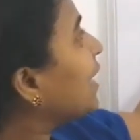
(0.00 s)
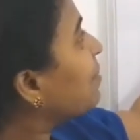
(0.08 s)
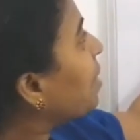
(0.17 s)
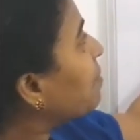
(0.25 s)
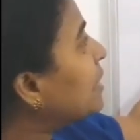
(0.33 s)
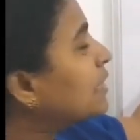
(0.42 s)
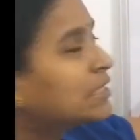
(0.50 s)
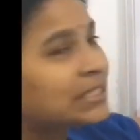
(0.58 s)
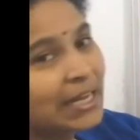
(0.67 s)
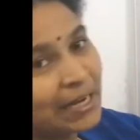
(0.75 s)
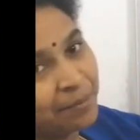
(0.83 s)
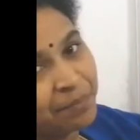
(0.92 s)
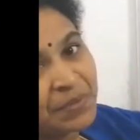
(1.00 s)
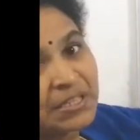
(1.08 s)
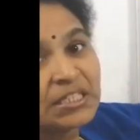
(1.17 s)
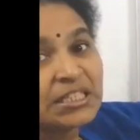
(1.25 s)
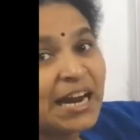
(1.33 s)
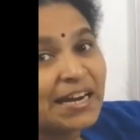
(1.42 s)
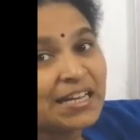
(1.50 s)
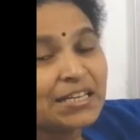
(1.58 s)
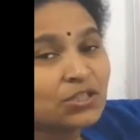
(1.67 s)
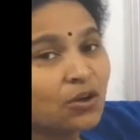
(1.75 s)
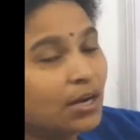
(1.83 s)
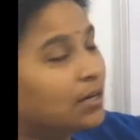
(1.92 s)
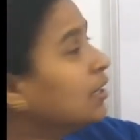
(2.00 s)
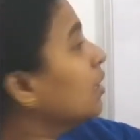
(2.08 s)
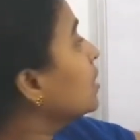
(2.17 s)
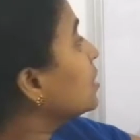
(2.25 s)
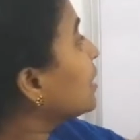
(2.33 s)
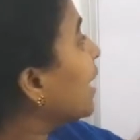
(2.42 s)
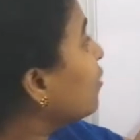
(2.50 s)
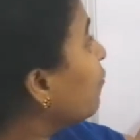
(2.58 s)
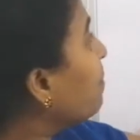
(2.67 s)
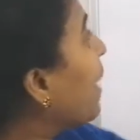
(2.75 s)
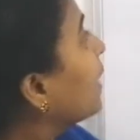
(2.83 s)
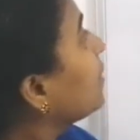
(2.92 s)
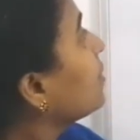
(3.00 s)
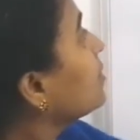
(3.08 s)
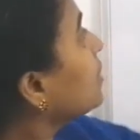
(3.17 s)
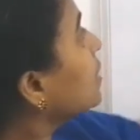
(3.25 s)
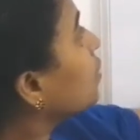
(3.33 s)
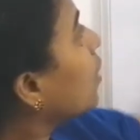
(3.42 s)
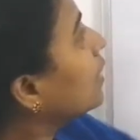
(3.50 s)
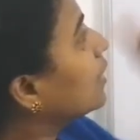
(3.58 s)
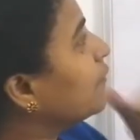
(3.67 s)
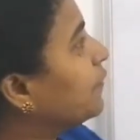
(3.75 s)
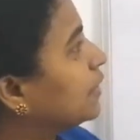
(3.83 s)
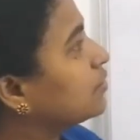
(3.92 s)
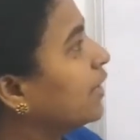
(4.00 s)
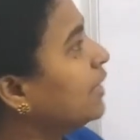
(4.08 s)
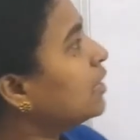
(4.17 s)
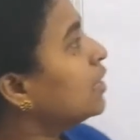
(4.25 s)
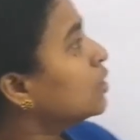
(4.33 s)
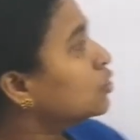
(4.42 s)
Derma means skin, study is called, study of patterns is called glyphics, right?